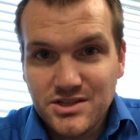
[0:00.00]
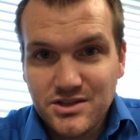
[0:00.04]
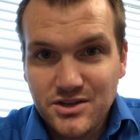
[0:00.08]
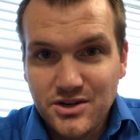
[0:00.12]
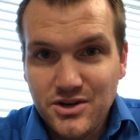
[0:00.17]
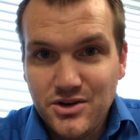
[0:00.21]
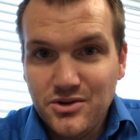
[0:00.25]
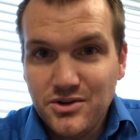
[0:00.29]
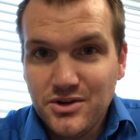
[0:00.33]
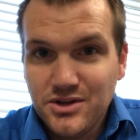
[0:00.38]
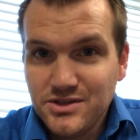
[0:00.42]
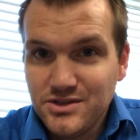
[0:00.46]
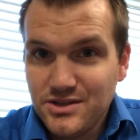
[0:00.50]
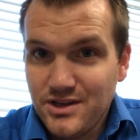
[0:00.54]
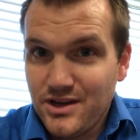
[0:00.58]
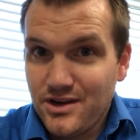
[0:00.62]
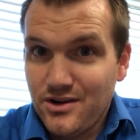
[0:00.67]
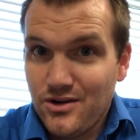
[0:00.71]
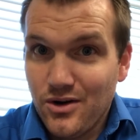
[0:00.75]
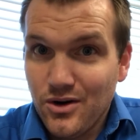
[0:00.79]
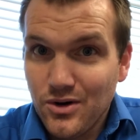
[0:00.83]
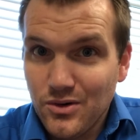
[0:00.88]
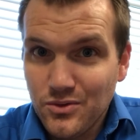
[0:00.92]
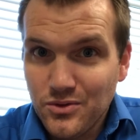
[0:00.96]
scenario gets like
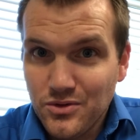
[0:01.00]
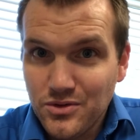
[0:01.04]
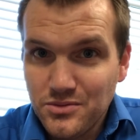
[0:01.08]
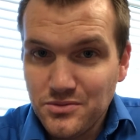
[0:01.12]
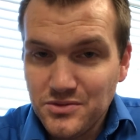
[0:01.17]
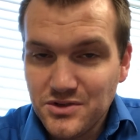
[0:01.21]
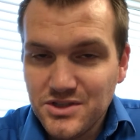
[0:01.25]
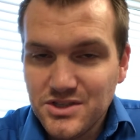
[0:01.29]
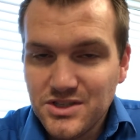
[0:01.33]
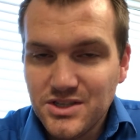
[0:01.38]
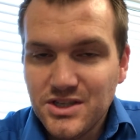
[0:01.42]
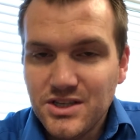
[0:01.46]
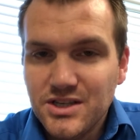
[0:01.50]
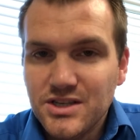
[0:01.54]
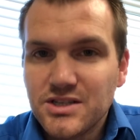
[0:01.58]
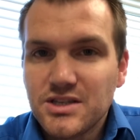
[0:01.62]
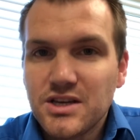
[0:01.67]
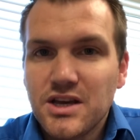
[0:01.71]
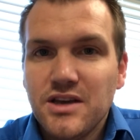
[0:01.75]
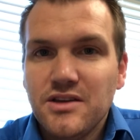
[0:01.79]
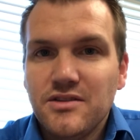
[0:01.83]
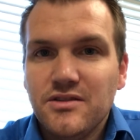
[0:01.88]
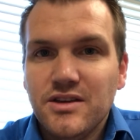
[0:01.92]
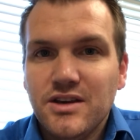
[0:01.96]
heartworm disease,
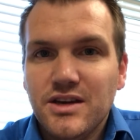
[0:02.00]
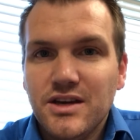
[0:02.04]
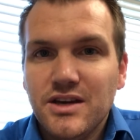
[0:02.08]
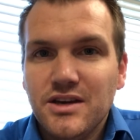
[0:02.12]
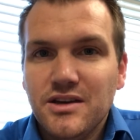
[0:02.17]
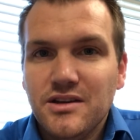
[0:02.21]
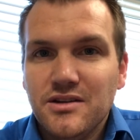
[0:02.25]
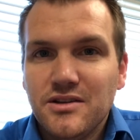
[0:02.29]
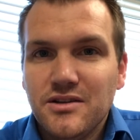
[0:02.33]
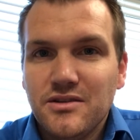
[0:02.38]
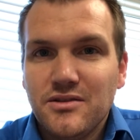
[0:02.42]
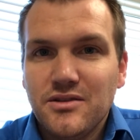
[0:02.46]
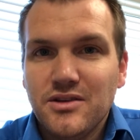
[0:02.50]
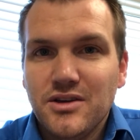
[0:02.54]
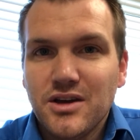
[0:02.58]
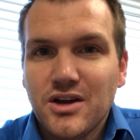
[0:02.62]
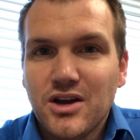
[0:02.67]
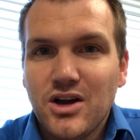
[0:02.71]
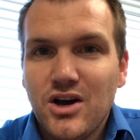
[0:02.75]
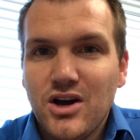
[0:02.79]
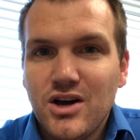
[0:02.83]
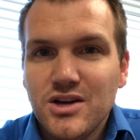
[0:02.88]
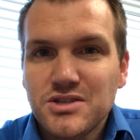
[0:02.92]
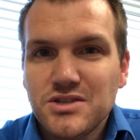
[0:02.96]
then the
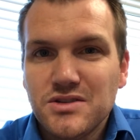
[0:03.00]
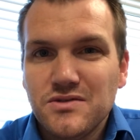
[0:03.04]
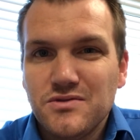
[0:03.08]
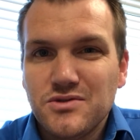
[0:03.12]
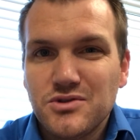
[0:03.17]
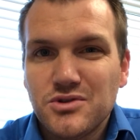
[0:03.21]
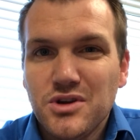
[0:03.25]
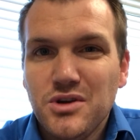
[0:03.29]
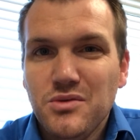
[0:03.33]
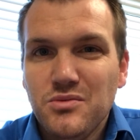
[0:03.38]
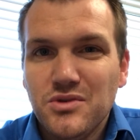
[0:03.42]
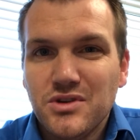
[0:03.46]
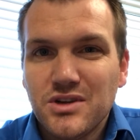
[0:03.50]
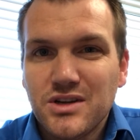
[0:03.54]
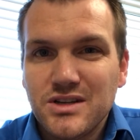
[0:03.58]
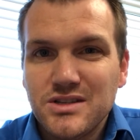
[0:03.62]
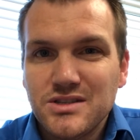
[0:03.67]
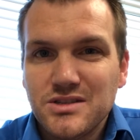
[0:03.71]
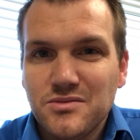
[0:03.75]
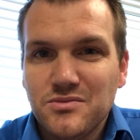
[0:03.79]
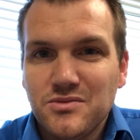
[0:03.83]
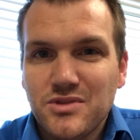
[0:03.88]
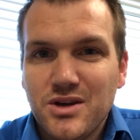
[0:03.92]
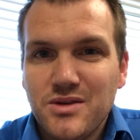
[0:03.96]
cost of treatment can
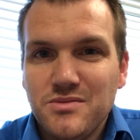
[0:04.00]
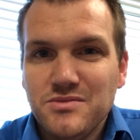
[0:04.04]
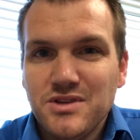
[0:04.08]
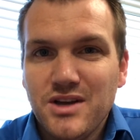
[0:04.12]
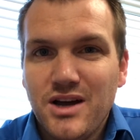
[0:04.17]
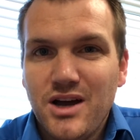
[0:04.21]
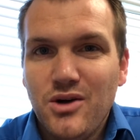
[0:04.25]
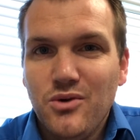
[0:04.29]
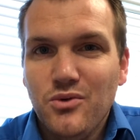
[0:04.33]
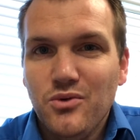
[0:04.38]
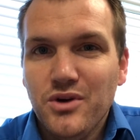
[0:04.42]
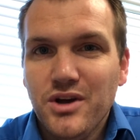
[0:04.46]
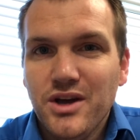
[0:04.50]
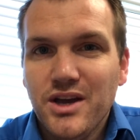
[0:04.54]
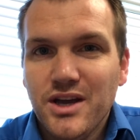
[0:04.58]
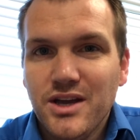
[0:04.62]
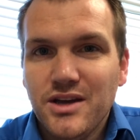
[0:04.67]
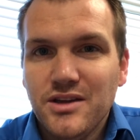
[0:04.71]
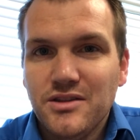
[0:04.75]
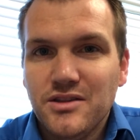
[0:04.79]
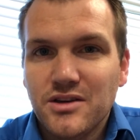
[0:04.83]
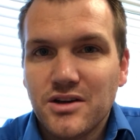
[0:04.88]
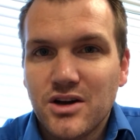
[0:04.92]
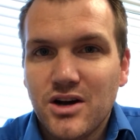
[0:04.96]
sometimes
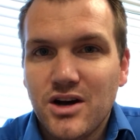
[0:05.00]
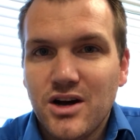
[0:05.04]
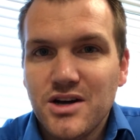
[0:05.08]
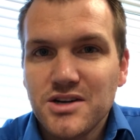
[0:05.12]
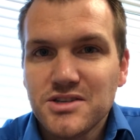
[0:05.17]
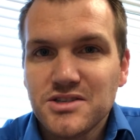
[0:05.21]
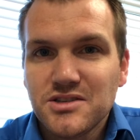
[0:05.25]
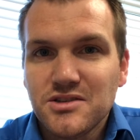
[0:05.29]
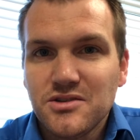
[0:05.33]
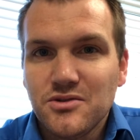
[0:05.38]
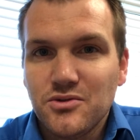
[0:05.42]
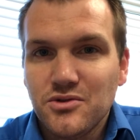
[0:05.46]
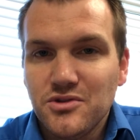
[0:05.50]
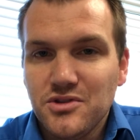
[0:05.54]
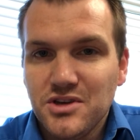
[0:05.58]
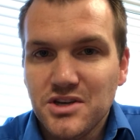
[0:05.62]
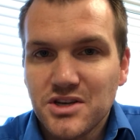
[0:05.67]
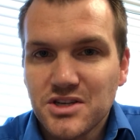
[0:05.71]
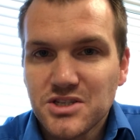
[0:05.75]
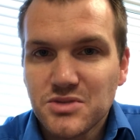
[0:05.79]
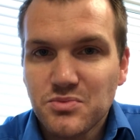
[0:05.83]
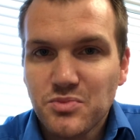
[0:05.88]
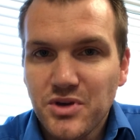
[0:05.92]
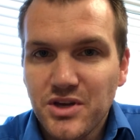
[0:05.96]
outweigh the cost or the
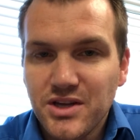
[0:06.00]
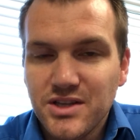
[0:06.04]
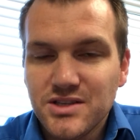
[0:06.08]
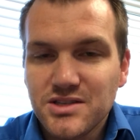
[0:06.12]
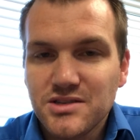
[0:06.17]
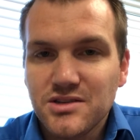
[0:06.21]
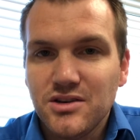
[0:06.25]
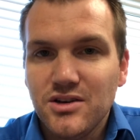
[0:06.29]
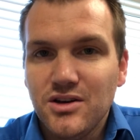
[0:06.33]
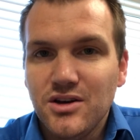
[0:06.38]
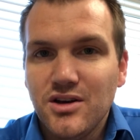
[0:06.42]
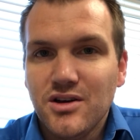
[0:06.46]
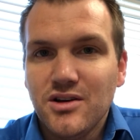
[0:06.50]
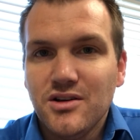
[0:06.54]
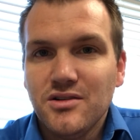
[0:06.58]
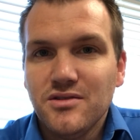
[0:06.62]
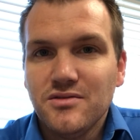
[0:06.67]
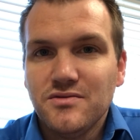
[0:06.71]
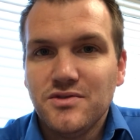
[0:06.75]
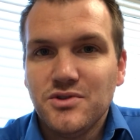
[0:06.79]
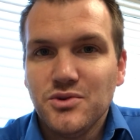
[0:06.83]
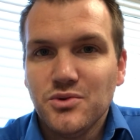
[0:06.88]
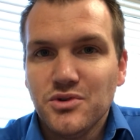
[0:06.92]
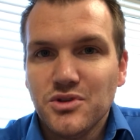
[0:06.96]
expense
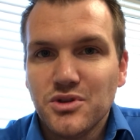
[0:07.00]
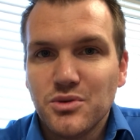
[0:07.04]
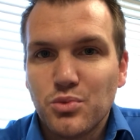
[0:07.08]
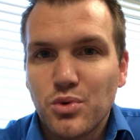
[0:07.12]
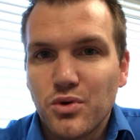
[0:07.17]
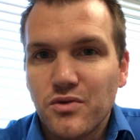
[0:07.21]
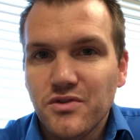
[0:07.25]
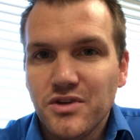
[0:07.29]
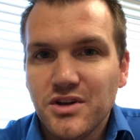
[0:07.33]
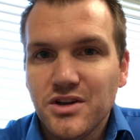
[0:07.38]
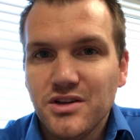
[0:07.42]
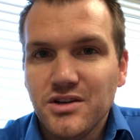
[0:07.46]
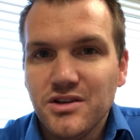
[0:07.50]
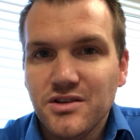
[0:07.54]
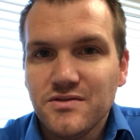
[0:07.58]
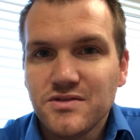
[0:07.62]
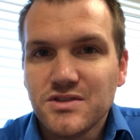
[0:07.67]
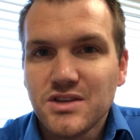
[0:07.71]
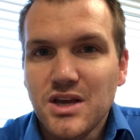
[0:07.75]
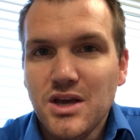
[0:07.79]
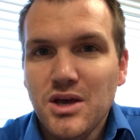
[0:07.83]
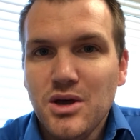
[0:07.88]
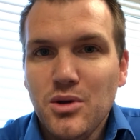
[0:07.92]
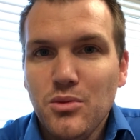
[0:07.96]
of doing the
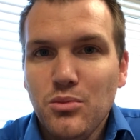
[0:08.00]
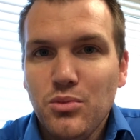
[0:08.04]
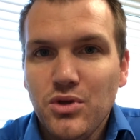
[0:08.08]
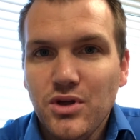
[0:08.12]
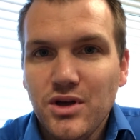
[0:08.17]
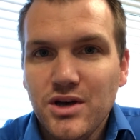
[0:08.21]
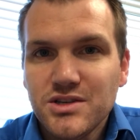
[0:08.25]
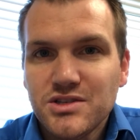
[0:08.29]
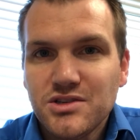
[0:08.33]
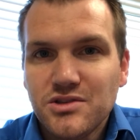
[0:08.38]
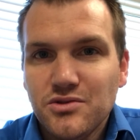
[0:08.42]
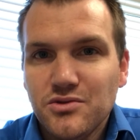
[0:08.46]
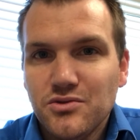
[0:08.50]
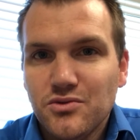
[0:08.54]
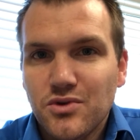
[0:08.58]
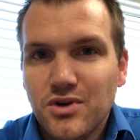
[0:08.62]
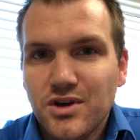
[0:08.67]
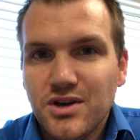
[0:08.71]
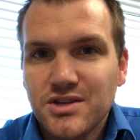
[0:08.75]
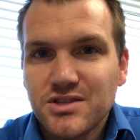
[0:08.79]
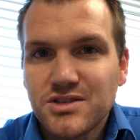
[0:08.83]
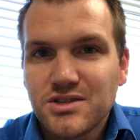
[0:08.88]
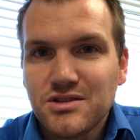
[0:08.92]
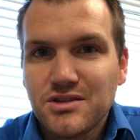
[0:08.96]
preventatives. Plus you
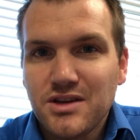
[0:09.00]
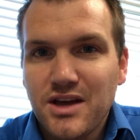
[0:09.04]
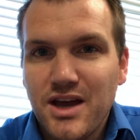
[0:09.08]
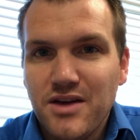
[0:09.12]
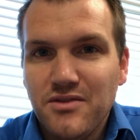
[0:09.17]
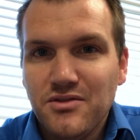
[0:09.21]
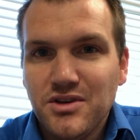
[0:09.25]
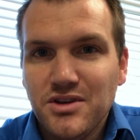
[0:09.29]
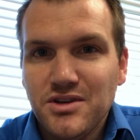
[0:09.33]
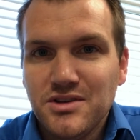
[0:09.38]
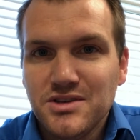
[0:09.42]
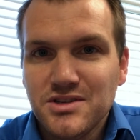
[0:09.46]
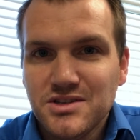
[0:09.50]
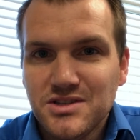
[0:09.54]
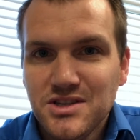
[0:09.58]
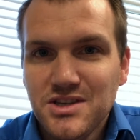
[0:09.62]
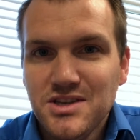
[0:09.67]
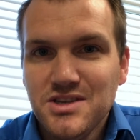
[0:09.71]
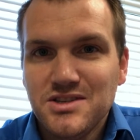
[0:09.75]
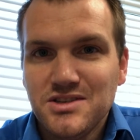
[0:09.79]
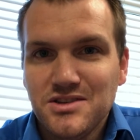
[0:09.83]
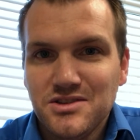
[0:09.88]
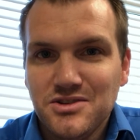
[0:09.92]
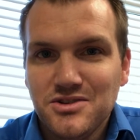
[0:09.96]
risk having
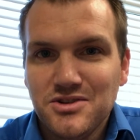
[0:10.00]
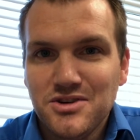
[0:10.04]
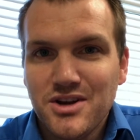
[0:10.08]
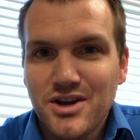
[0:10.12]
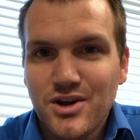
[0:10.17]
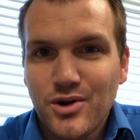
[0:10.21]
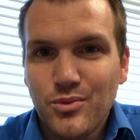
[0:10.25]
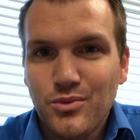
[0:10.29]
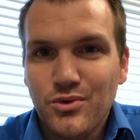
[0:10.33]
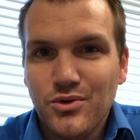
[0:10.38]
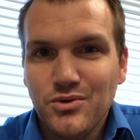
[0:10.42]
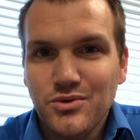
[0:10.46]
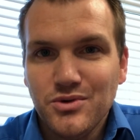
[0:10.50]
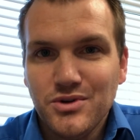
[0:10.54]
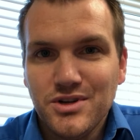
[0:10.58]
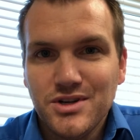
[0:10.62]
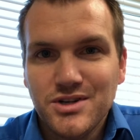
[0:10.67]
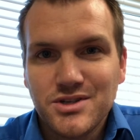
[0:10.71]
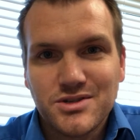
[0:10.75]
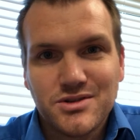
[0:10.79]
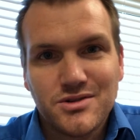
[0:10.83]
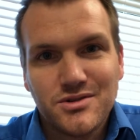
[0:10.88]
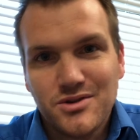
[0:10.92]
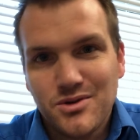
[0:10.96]
disease in your animal,
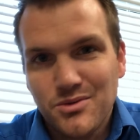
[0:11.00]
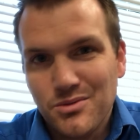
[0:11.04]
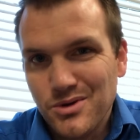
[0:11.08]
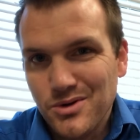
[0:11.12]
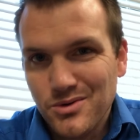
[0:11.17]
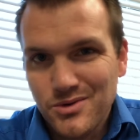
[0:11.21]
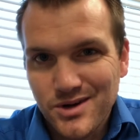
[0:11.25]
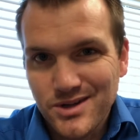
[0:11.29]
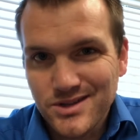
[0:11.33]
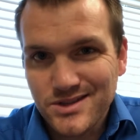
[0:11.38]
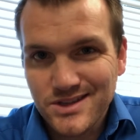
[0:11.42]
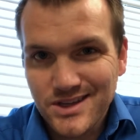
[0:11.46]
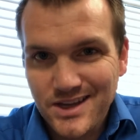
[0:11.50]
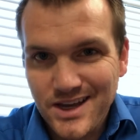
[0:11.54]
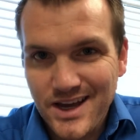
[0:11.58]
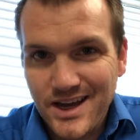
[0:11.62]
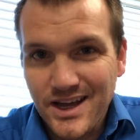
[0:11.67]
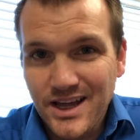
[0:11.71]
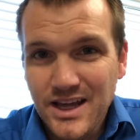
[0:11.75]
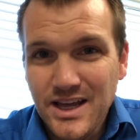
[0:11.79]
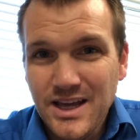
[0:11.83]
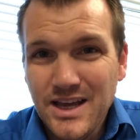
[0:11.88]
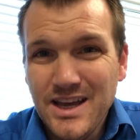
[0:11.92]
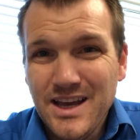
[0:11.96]
which nobody wants
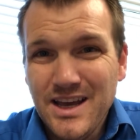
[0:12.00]
that.